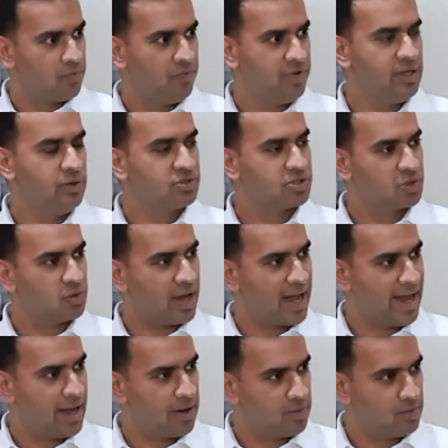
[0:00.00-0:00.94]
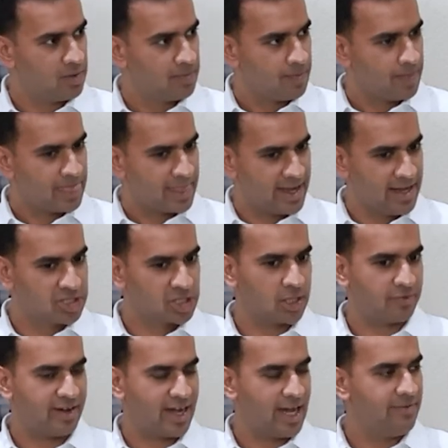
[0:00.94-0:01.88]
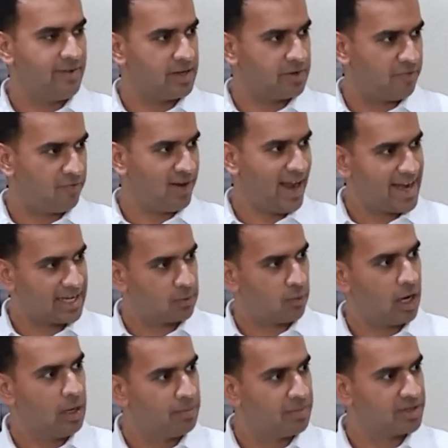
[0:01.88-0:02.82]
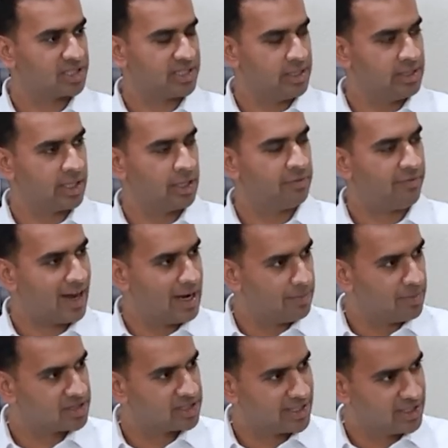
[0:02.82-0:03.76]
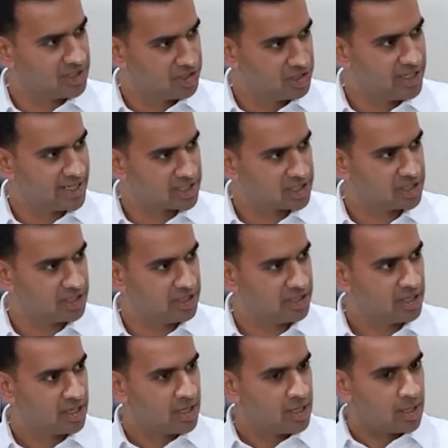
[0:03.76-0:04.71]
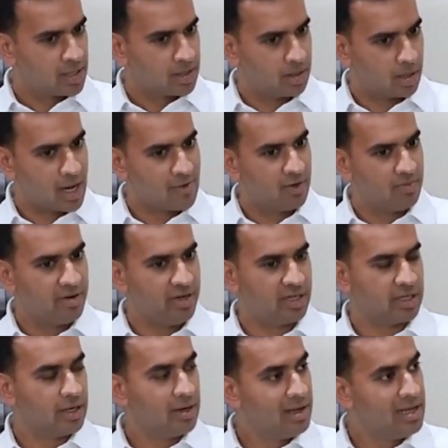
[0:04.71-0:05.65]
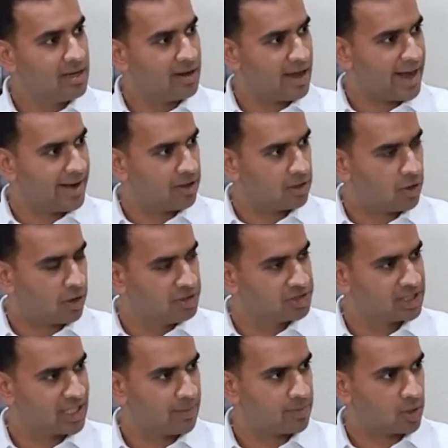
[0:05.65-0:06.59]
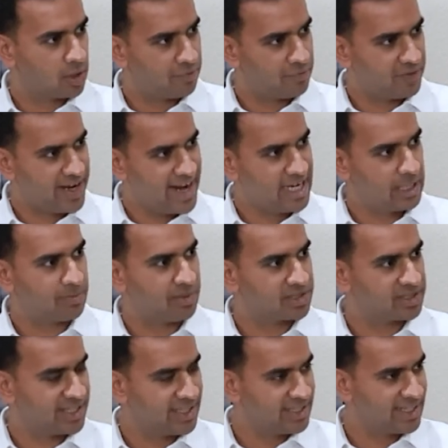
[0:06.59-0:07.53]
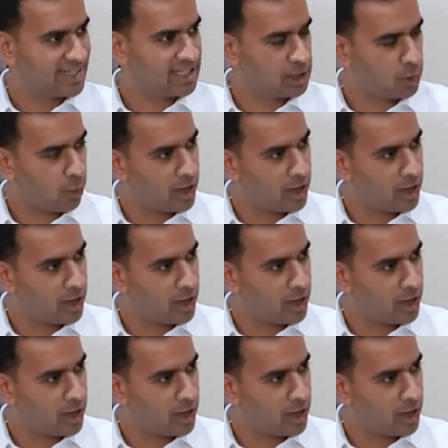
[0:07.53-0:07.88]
We used to have, instead of having flat 1% and 5% GST, the government earlier had a concept of 8% and